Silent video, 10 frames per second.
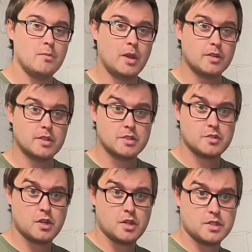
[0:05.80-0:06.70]
I'm going to
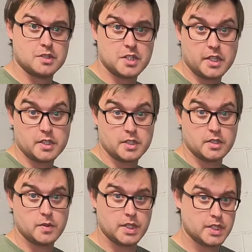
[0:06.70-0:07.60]
try and stick to
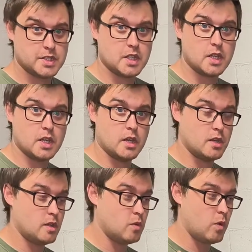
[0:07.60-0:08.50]
doing this
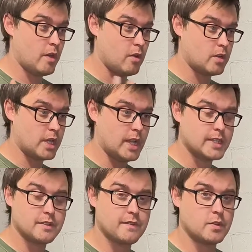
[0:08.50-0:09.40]
where I'll
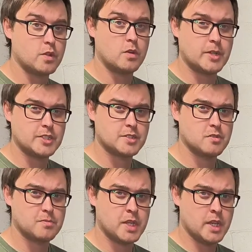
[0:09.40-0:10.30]
collect a few comments
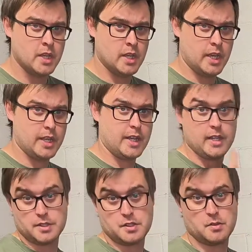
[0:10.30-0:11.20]
up and
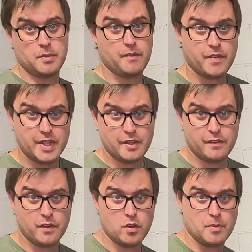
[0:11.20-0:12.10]
answer them in video
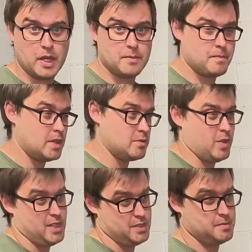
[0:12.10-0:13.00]
format, as
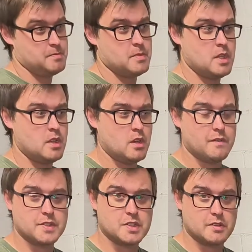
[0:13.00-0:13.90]
well as
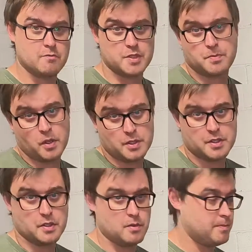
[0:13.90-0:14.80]
obviously respond
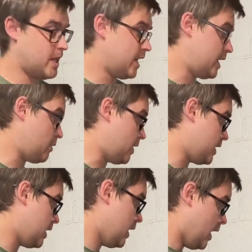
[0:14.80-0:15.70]
to them
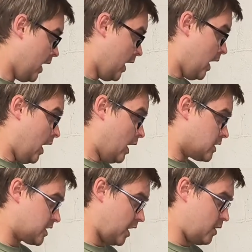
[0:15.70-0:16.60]
anyway.
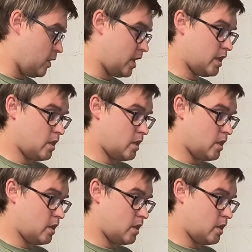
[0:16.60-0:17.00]
So